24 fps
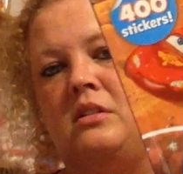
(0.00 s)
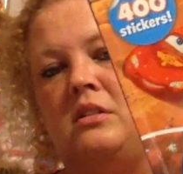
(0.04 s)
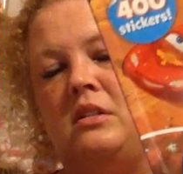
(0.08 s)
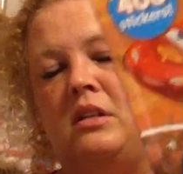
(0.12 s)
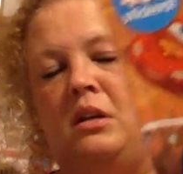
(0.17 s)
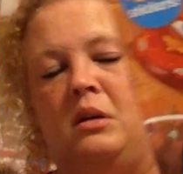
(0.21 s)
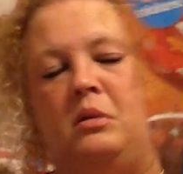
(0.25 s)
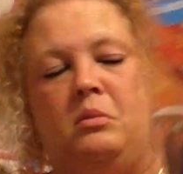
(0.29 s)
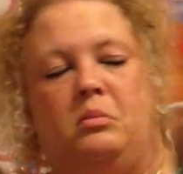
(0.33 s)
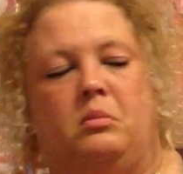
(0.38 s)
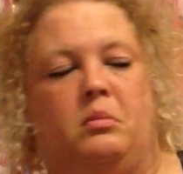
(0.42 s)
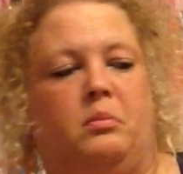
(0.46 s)

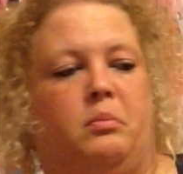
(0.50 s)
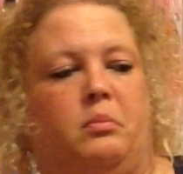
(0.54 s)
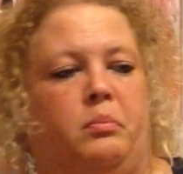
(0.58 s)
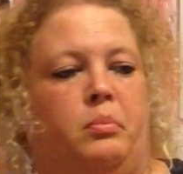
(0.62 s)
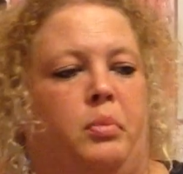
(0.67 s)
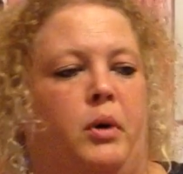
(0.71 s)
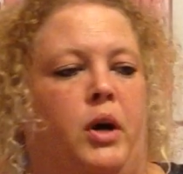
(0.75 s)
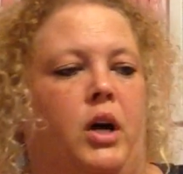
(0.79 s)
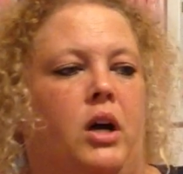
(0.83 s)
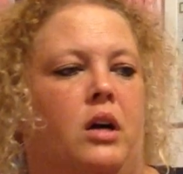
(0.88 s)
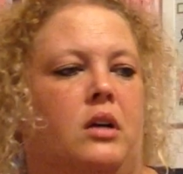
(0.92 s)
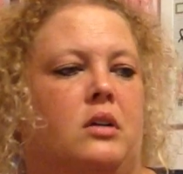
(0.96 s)
some
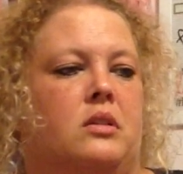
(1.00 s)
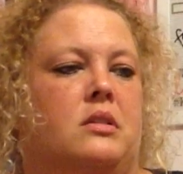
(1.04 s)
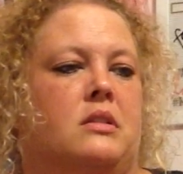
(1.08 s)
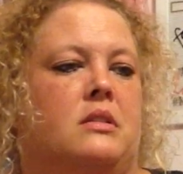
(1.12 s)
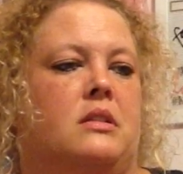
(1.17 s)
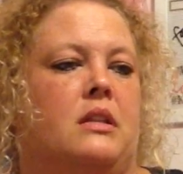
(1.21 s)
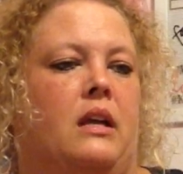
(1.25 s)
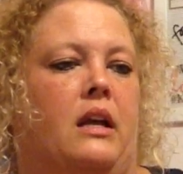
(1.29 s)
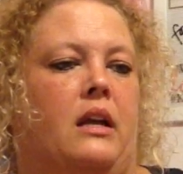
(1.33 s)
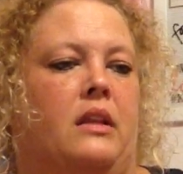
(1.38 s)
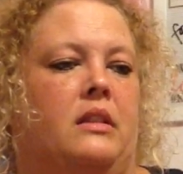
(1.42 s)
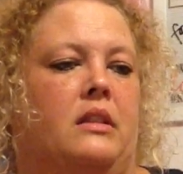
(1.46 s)

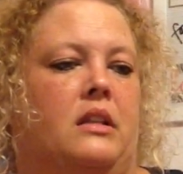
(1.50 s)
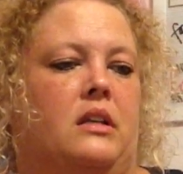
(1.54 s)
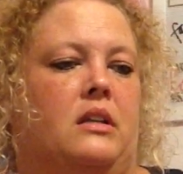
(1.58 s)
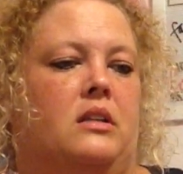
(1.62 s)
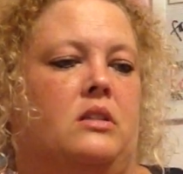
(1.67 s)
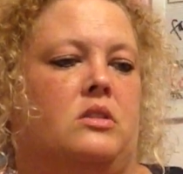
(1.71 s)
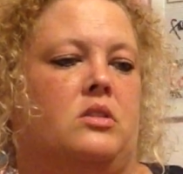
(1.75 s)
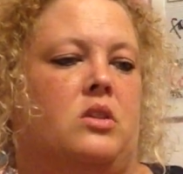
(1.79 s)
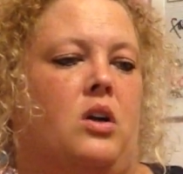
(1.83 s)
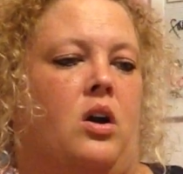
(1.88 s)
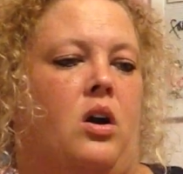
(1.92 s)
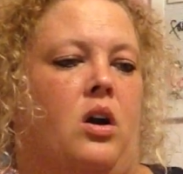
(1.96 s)
books, and
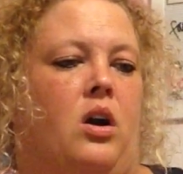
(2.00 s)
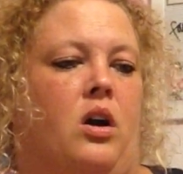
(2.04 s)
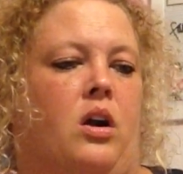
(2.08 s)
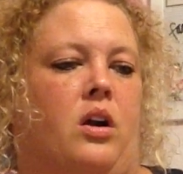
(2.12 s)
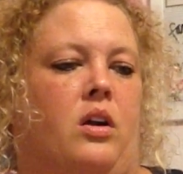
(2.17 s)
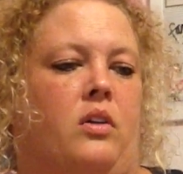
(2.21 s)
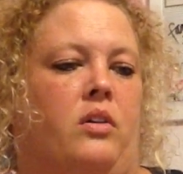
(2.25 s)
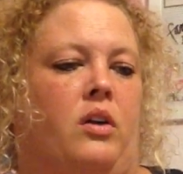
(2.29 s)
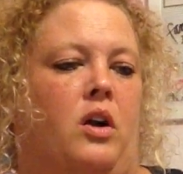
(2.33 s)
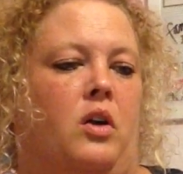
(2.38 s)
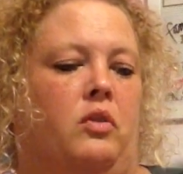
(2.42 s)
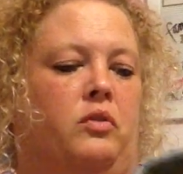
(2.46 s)
these
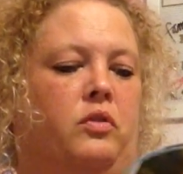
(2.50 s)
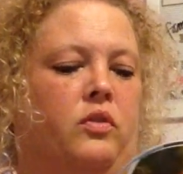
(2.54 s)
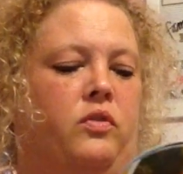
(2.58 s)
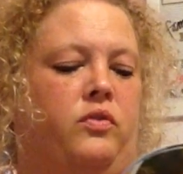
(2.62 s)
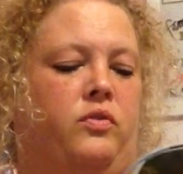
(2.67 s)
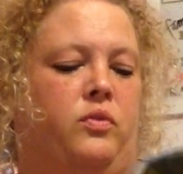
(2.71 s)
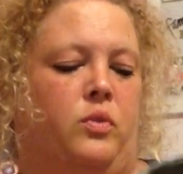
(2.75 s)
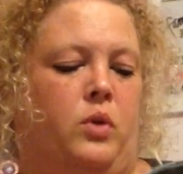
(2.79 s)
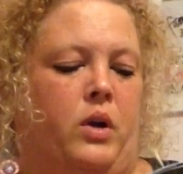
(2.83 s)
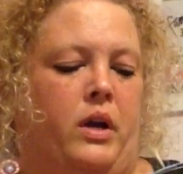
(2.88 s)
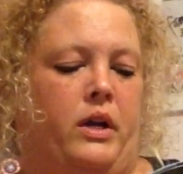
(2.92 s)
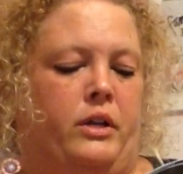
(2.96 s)
are over
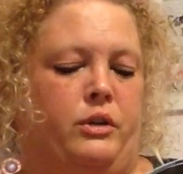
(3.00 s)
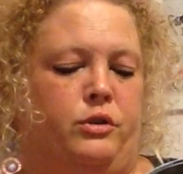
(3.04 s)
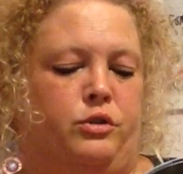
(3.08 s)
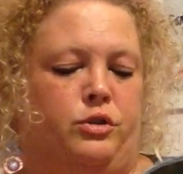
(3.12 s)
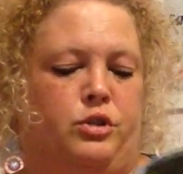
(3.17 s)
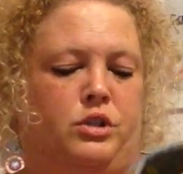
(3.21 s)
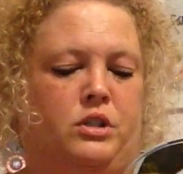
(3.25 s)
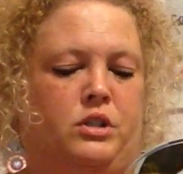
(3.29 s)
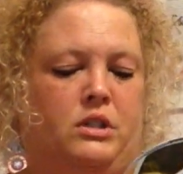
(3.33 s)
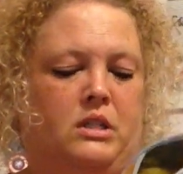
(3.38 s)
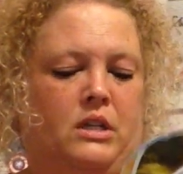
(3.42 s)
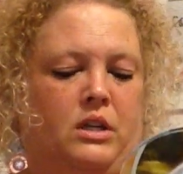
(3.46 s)
400
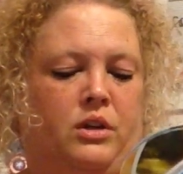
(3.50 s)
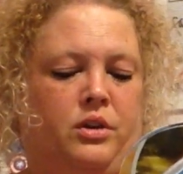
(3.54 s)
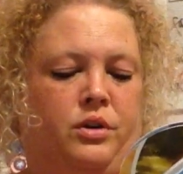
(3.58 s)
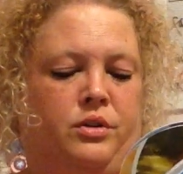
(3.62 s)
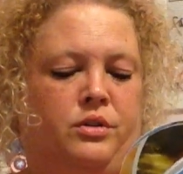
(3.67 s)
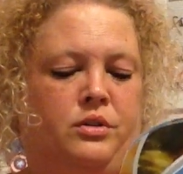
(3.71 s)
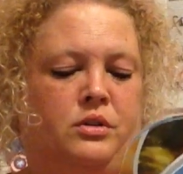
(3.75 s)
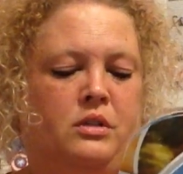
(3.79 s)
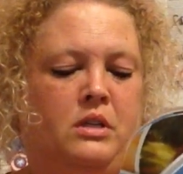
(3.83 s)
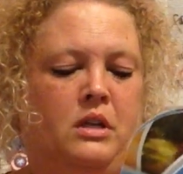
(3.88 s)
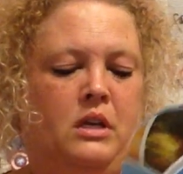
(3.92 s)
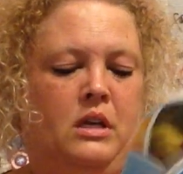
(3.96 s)

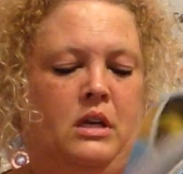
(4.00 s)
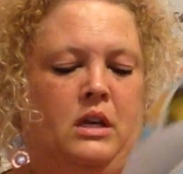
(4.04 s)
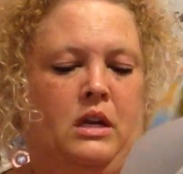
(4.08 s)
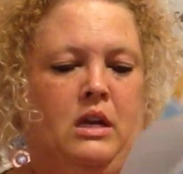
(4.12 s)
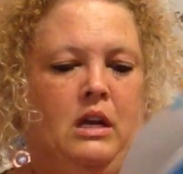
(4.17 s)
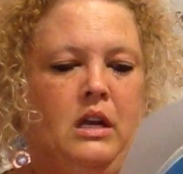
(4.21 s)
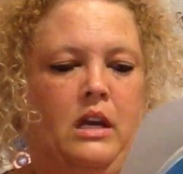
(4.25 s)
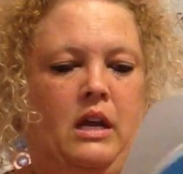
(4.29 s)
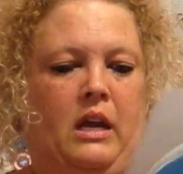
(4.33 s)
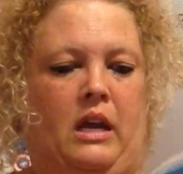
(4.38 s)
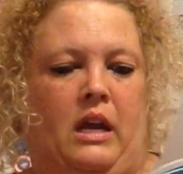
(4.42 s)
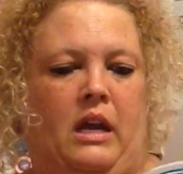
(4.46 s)
stickers,
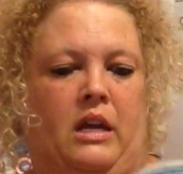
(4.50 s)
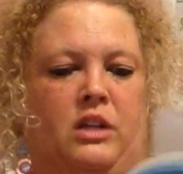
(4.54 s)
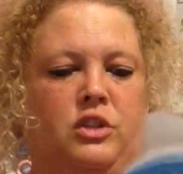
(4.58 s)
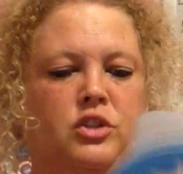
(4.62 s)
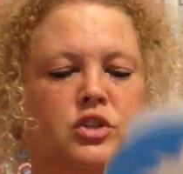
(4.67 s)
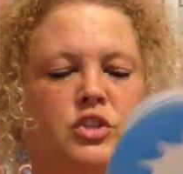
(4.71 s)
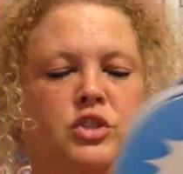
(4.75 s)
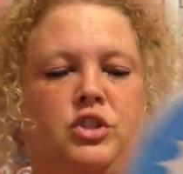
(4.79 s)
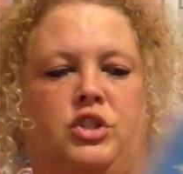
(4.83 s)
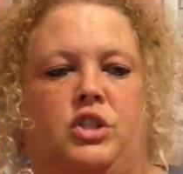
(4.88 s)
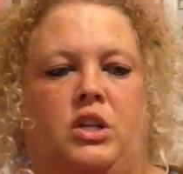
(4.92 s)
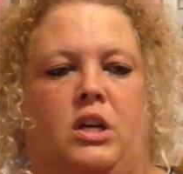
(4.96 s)
and
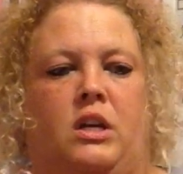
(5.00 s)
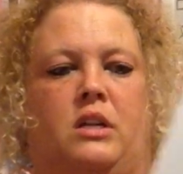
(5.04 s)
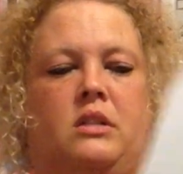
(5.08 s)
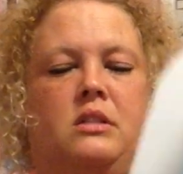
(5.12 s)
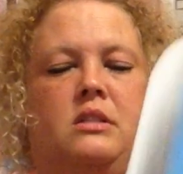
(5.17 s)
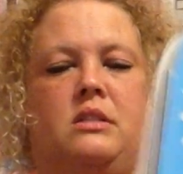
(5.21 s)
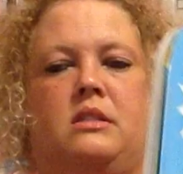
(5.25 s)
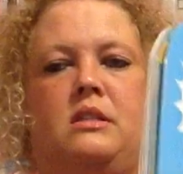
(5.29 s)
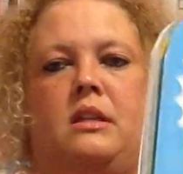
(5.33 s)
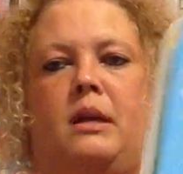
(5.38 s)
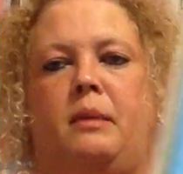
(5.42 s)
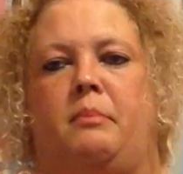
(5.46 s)
it's
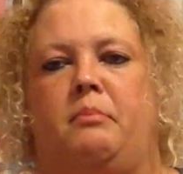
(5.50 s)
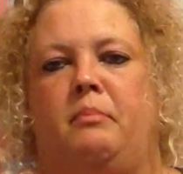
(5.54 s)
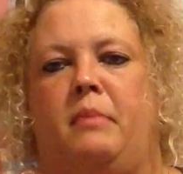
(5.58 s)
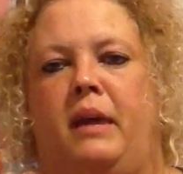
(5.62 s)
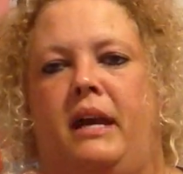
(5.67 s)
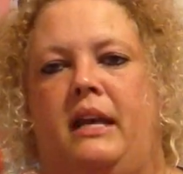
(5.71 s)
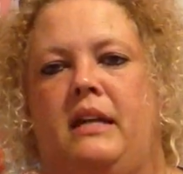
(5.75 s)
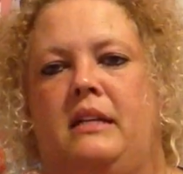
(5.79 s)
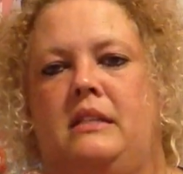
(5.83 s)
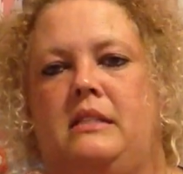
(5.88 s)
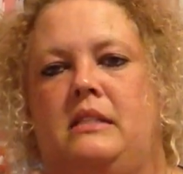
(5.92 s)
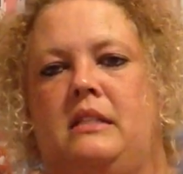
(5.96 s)
just
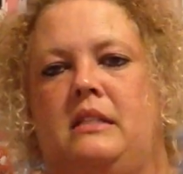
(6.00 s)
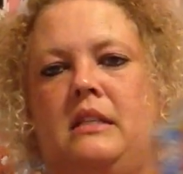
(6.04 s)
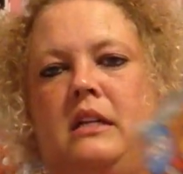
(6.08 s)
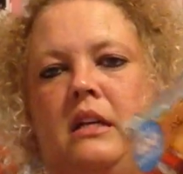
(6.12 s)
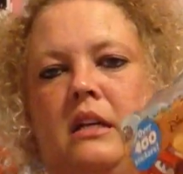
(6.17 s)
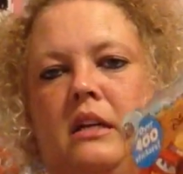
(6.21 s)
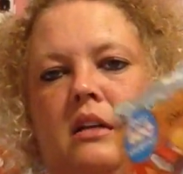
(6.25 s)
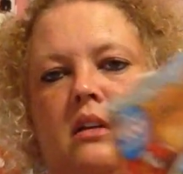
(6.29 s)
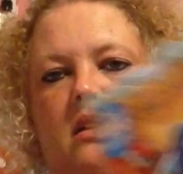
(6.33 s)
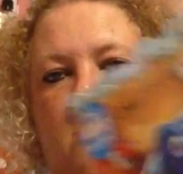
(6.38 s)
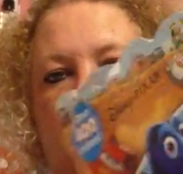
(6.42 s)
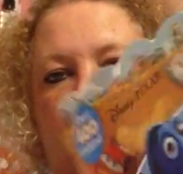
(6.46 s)

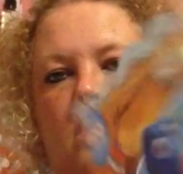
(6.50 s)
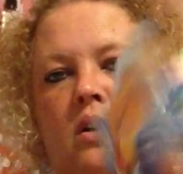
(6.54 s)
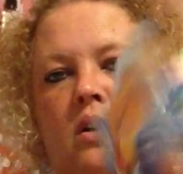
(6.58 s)
amazing